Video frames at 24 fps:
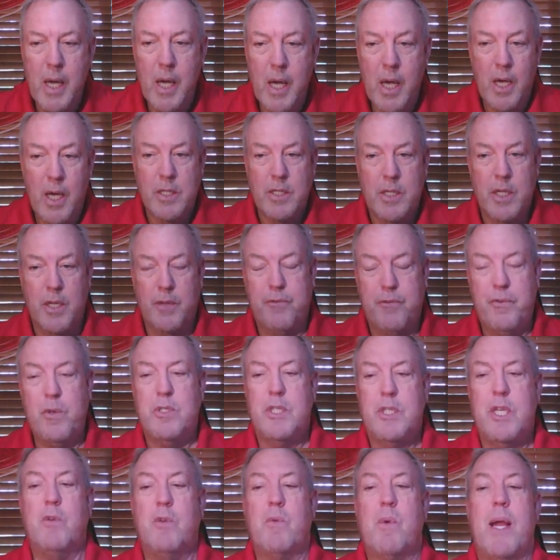So the
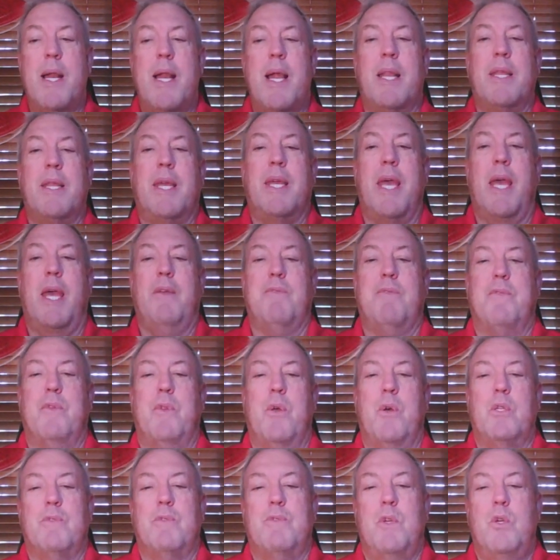first thing right out of the gate, for
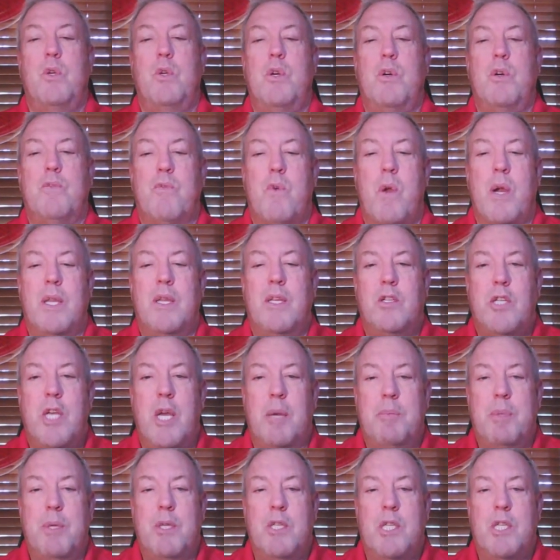those of you who have run in the
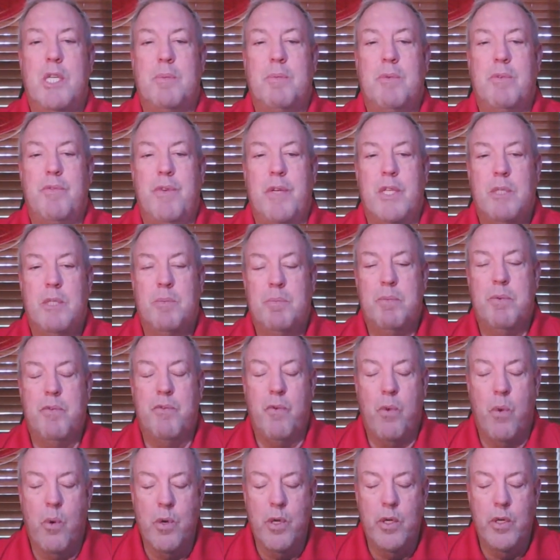championship events
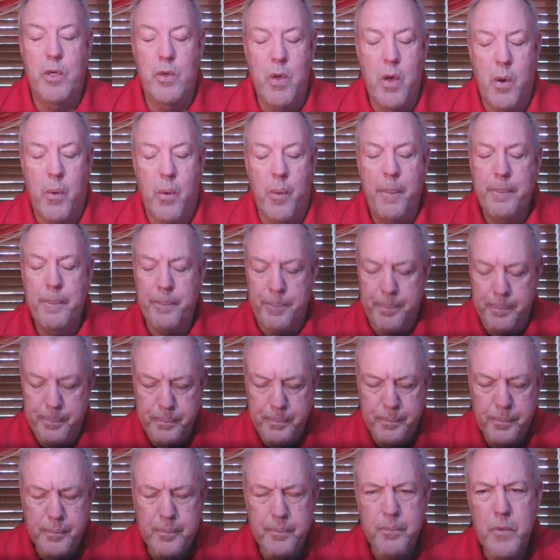before, you know
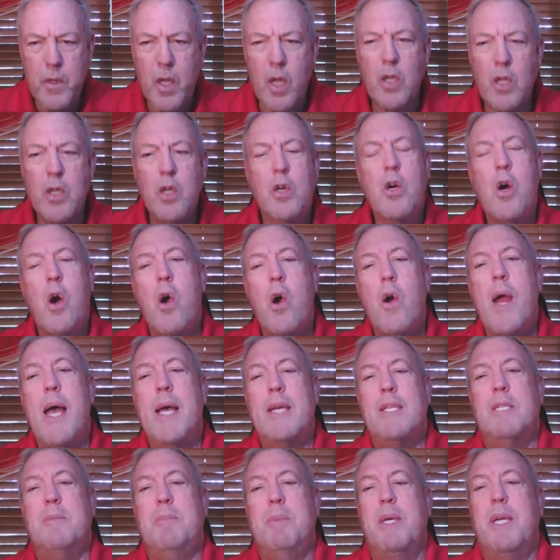your car
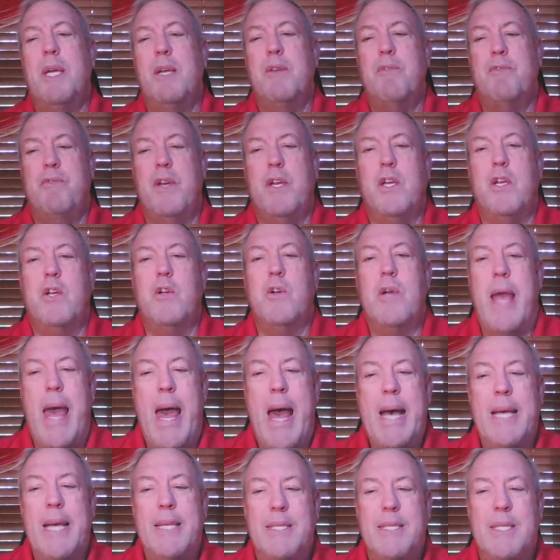has to be configured
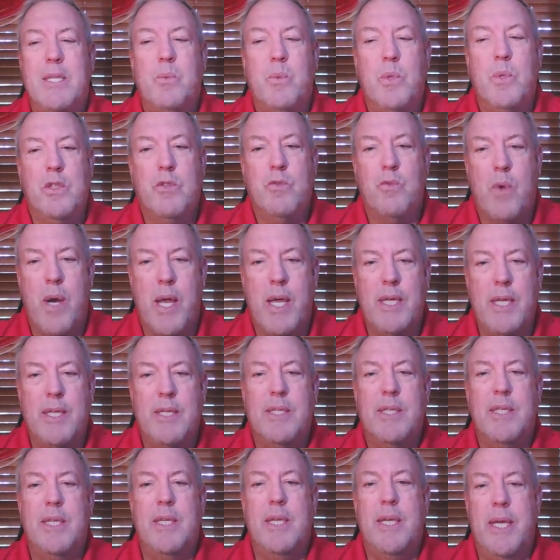as it was
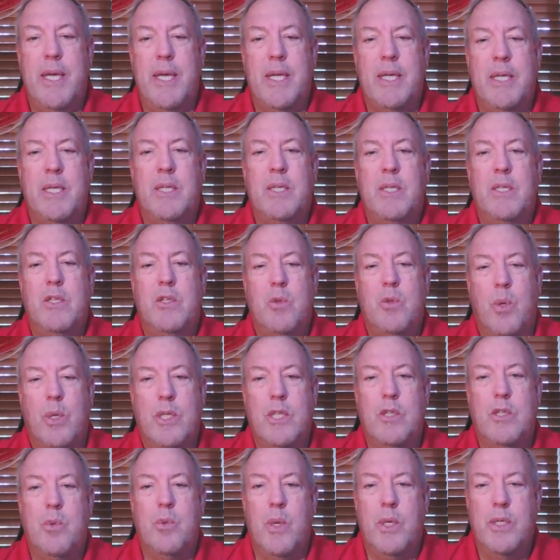raced in
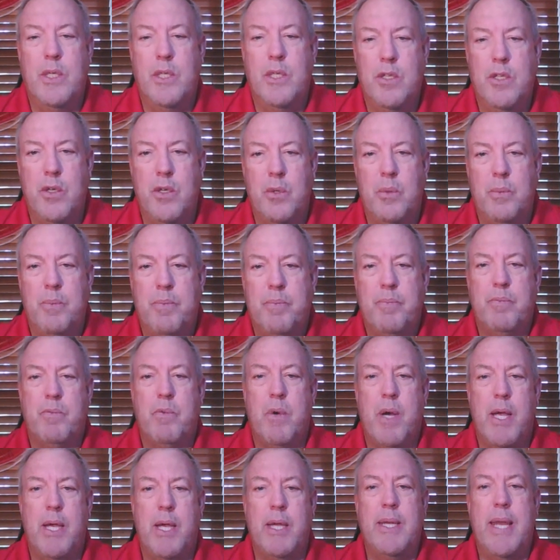2022,
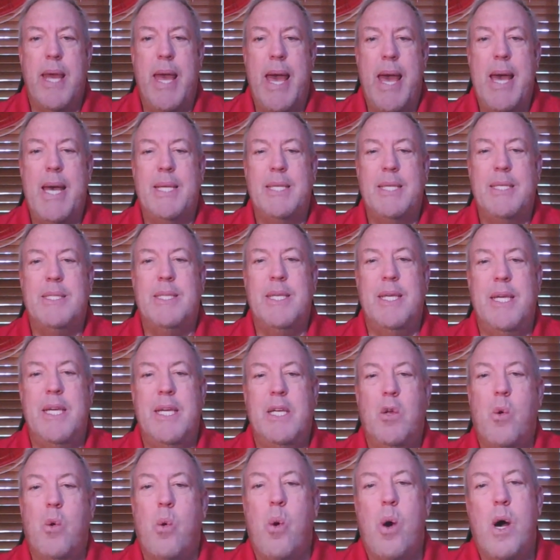right? As
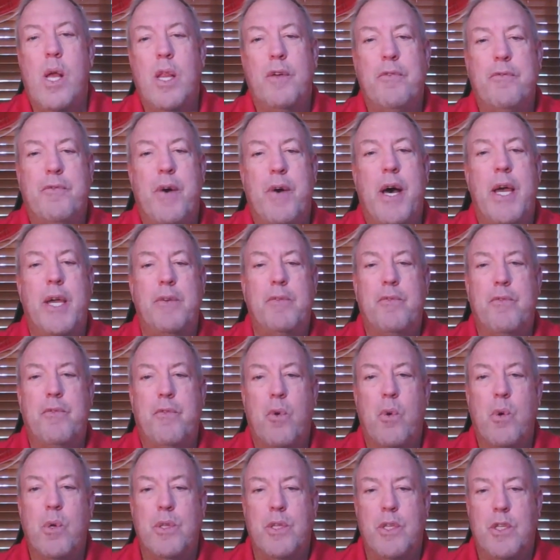it qualified
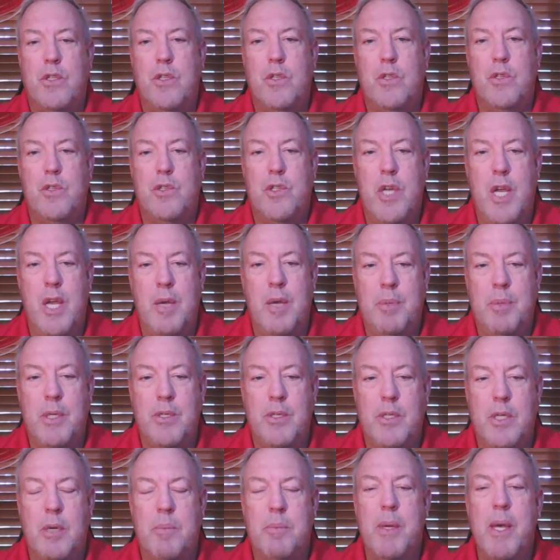for this year's
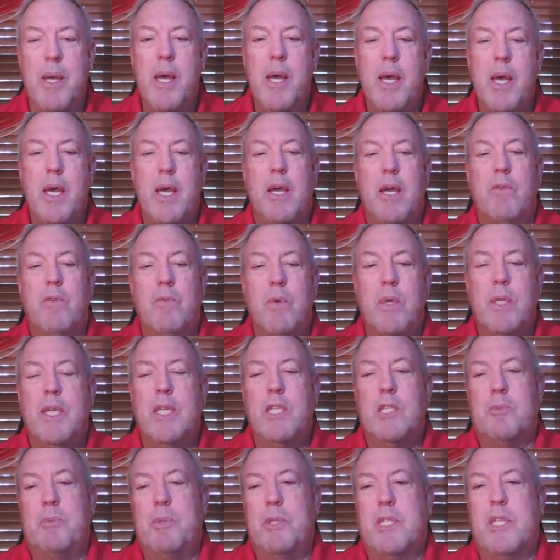championship. And really
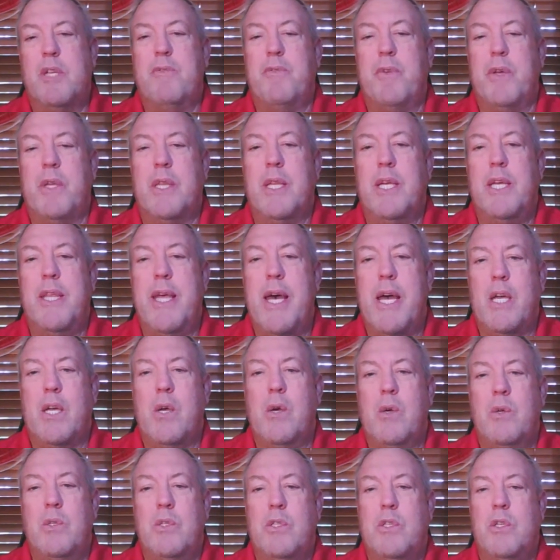specifically, that
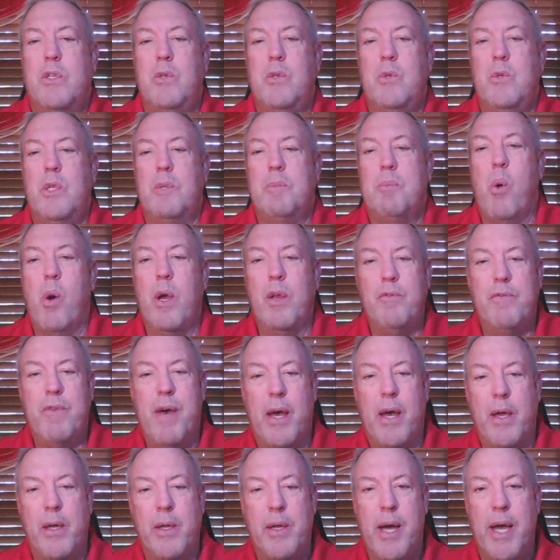goes to the point
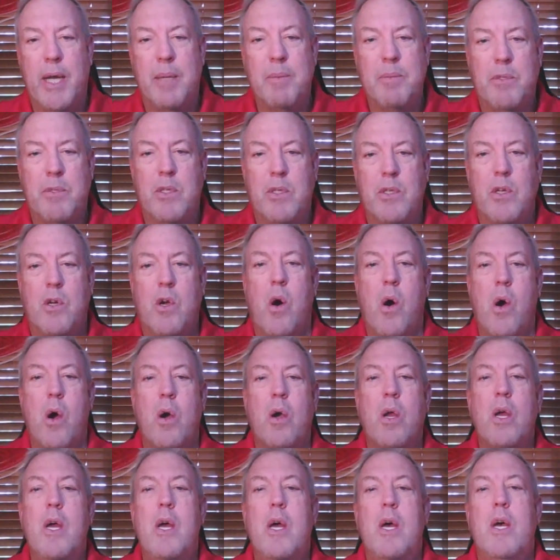valued items on the
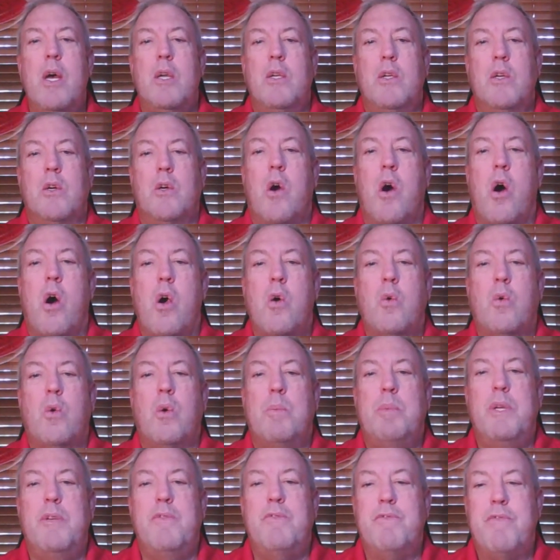car. Your car
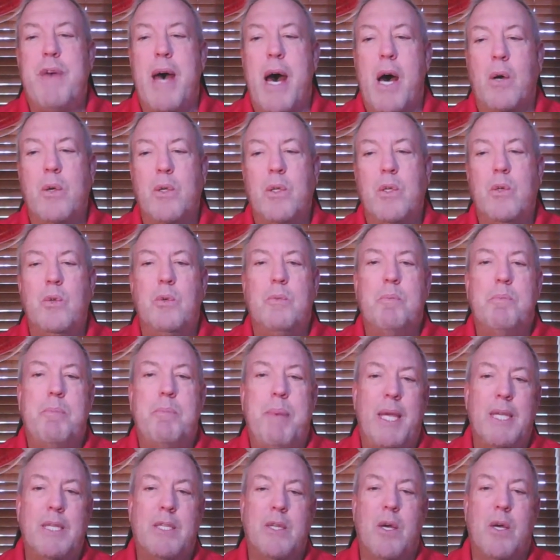will be valued
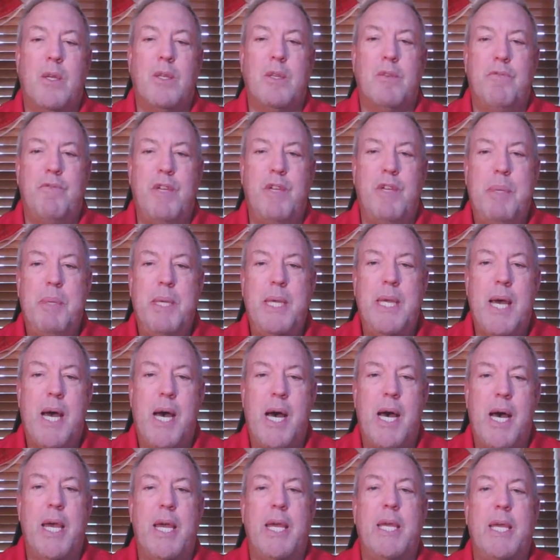based on the
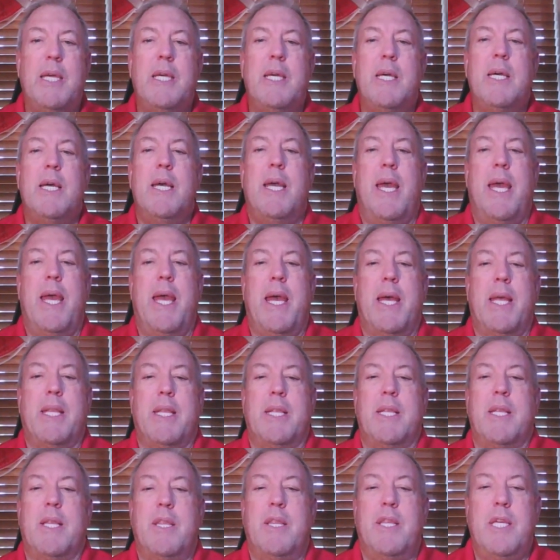VPI
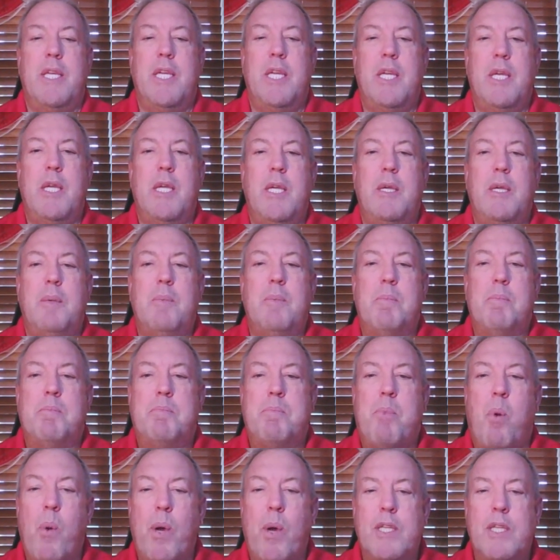and the
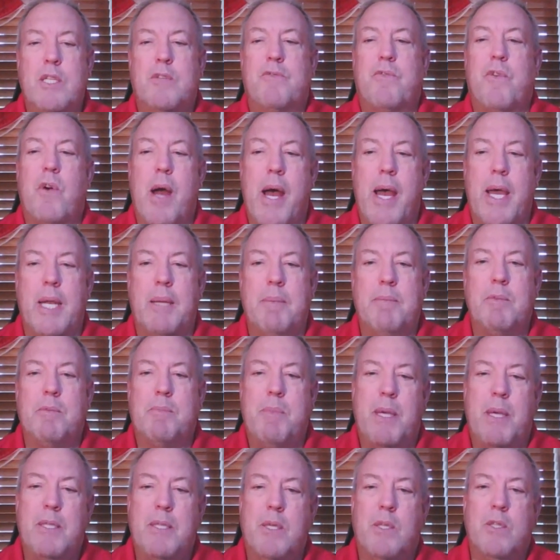points for items
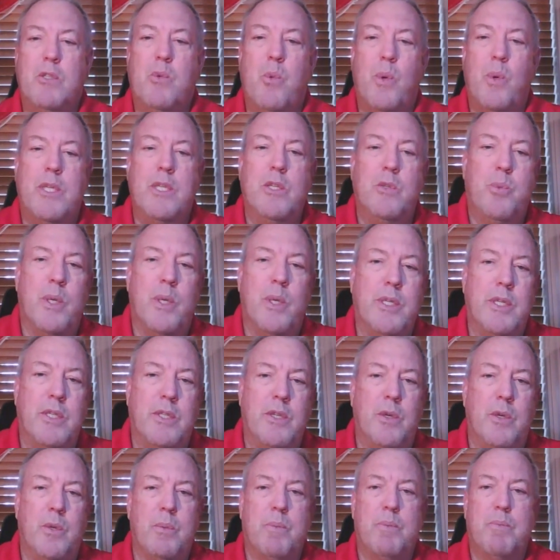based on
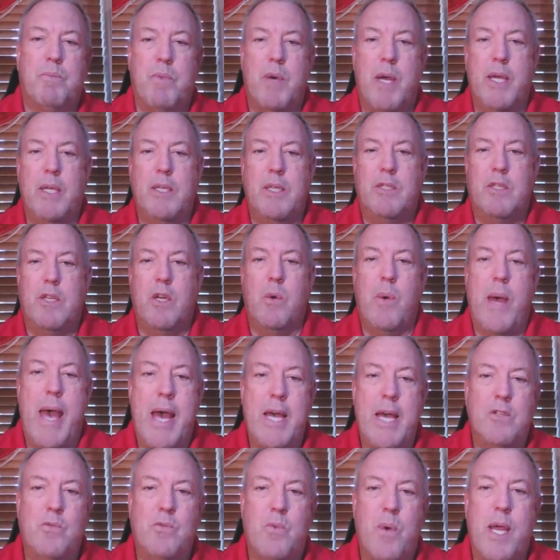2022, right? So
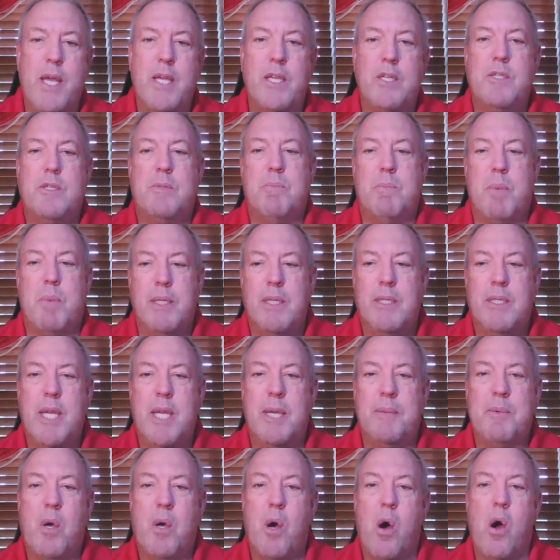as raced, bring the
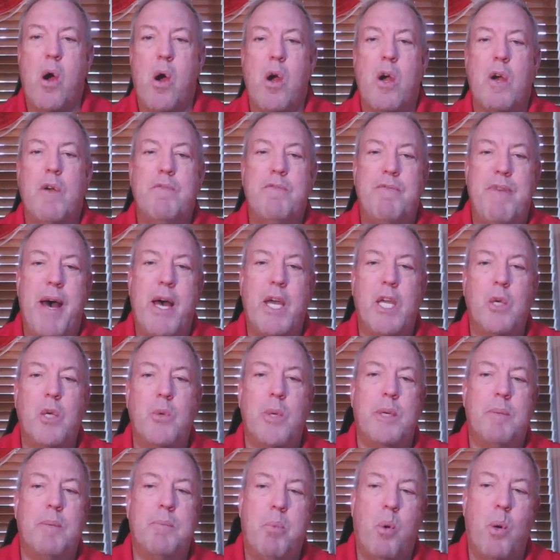same car,
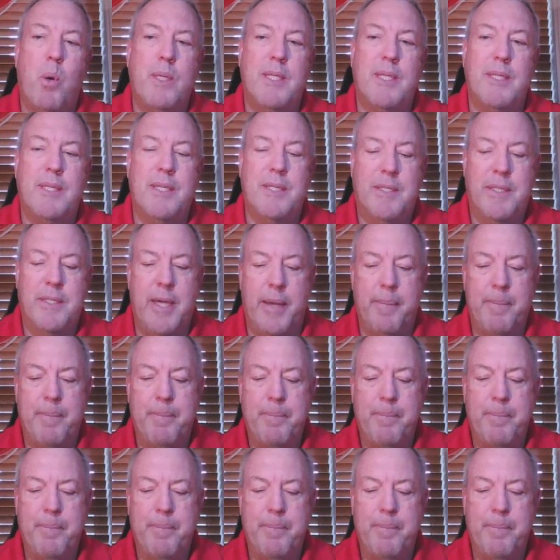value it, and point it the same.